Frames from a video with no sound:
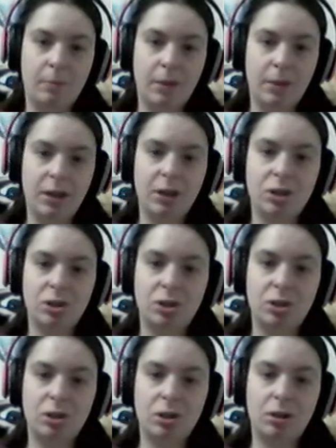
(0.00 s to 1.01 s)

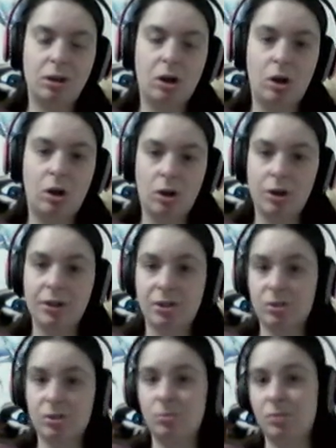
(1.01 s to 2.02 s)
each
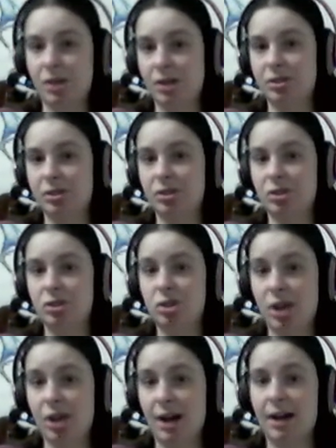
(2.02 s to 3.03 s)
artist who does
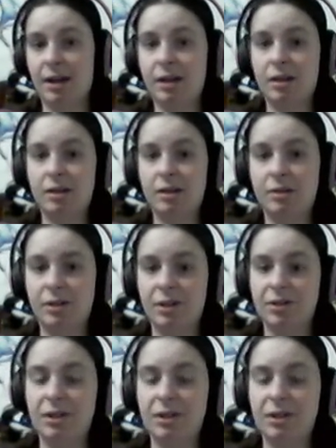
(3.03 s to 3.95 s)
Jack does the